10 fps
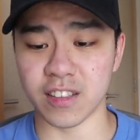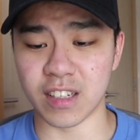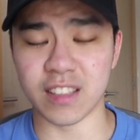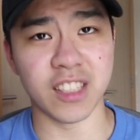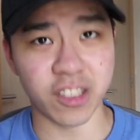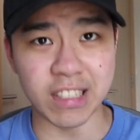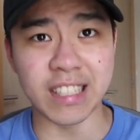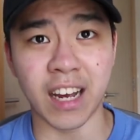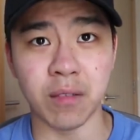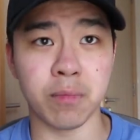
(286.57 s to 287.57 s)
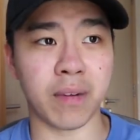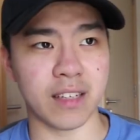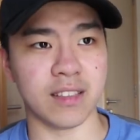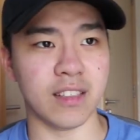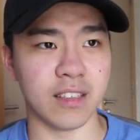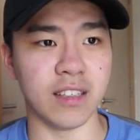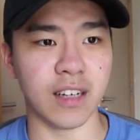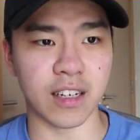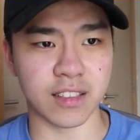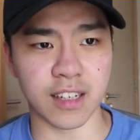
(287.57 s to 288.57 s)
As you can see, 3 times plus
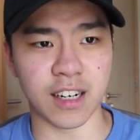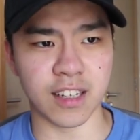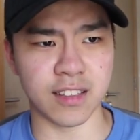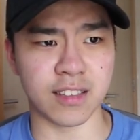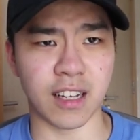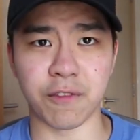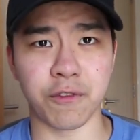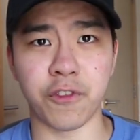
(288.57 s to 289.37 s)
Stardust is like